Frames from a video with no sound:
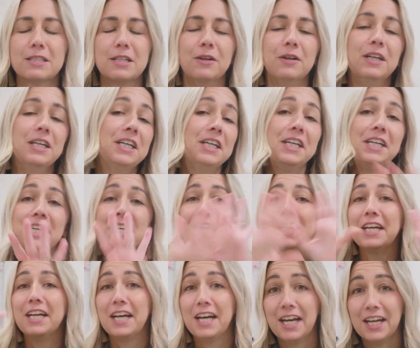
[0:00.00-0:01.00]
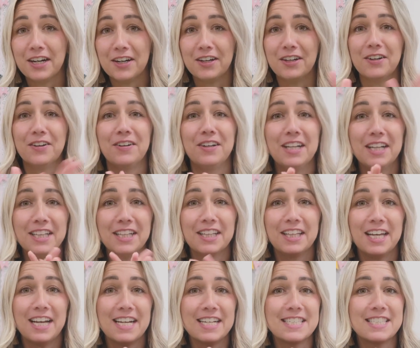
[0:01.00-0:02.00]
So I don't know.
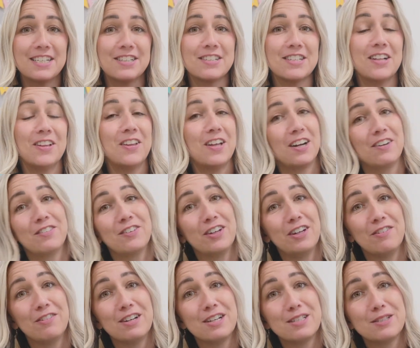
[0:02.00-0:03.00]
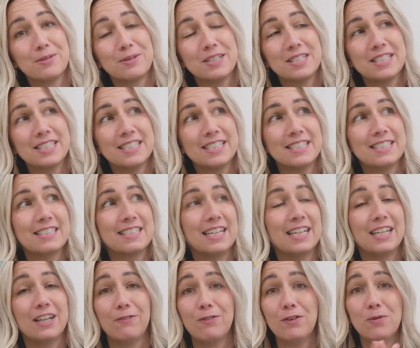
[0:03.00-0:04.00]
Nonetheless, there's a lot of great resources,
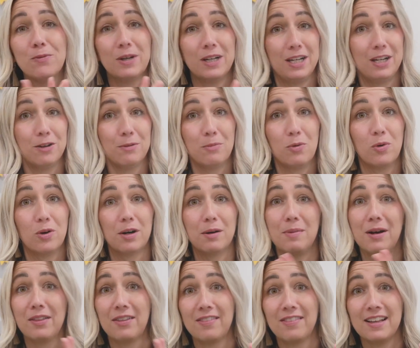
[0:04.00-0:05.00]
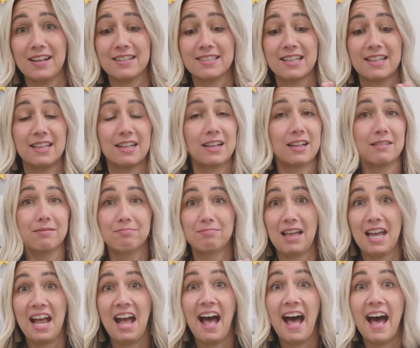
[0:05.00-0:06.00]
and if you want to hear more about the things that
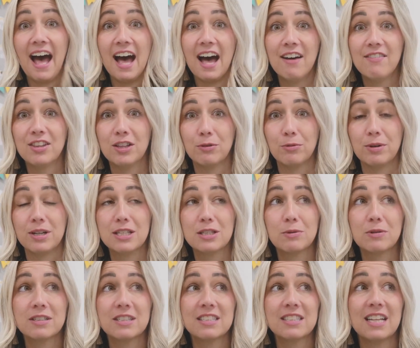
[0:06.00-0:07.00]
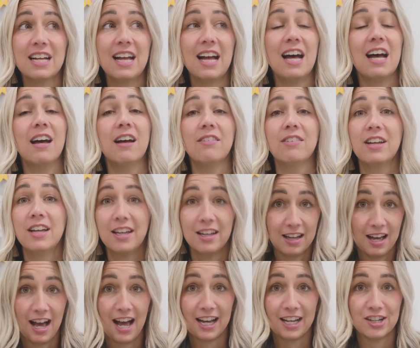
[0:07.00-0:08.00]
they have and the resources they have,
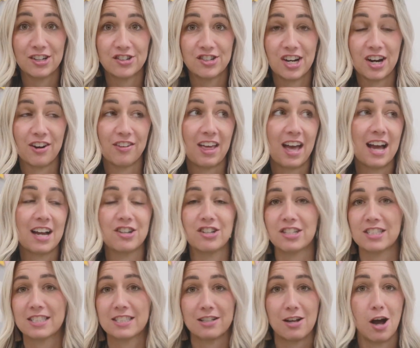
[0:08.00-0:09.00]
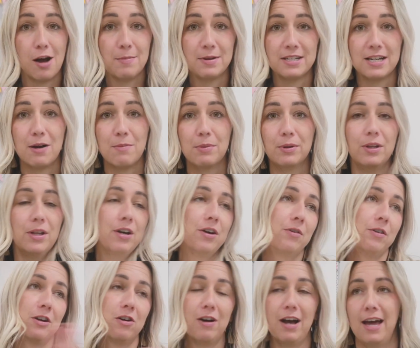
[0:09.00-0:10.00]
I can share that. Just comment down below
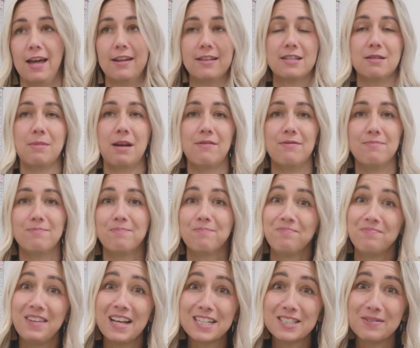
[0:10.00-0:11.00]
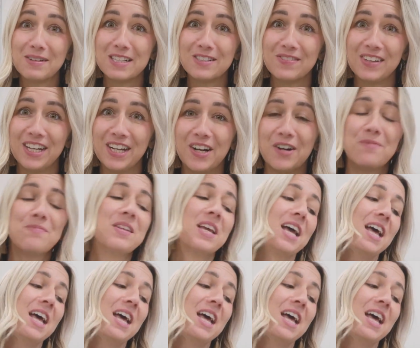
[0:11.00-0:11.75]
and I'll add it to my next week's video.